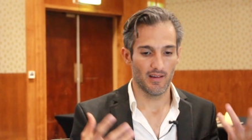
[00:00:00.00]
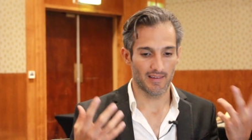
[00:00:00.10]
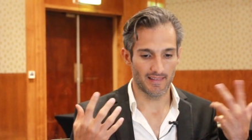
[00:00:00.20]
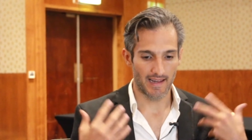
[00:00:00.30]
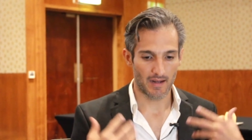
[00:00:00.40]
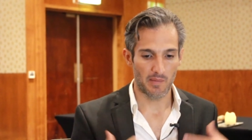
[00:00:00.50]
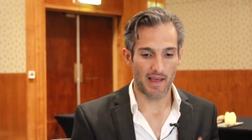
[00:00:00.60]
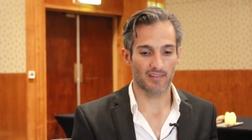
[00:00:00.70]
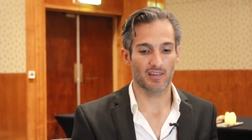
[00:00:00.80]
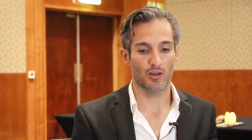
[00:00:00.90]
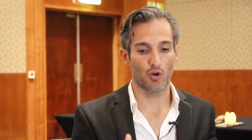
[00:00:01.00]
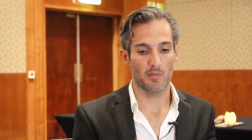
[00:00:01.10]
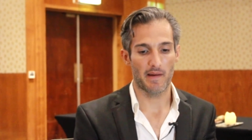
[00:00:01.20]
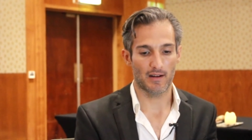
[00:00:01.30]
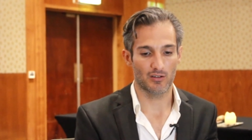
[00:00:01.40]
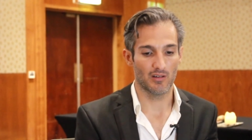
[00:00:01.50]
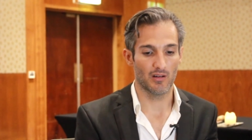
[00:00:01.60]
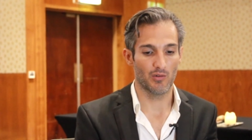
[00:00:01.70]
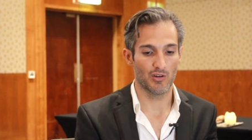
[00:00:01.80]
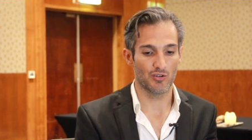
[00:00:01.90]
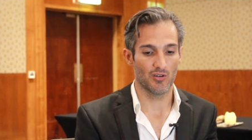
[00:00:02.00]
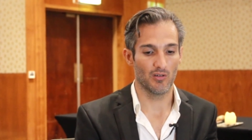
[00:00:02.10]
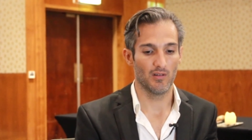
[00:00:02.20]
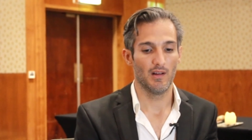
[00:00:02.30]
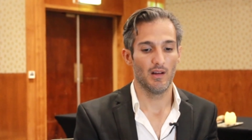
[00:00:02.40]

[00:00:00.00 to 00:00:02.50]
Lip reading: synthetic masculine, going back to the original,